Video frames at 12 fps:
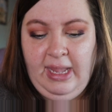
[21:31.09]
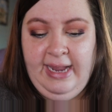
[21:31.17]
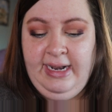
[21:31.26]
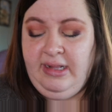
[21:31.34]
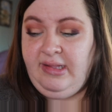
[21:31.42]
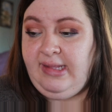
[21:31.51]

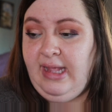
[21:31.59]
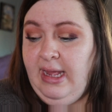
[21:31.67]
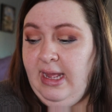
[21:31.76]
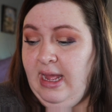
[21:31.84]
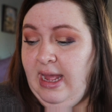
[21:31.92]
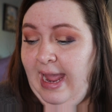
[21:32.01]
And it's
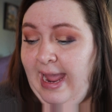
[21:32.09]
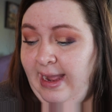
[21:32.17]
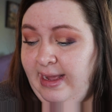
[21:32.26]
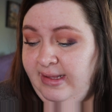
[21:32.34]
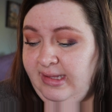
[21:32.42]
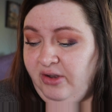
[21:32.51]

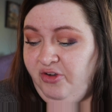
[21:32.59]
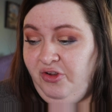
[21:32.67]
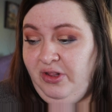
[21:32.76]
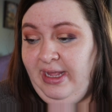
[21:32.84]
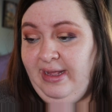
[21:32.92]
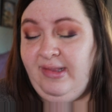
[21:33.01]
Angus and
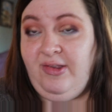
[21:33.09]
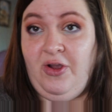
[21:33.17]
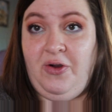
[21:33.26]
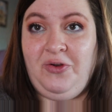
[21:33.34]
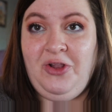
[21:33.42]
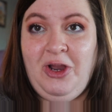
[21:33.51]
Julia Stone,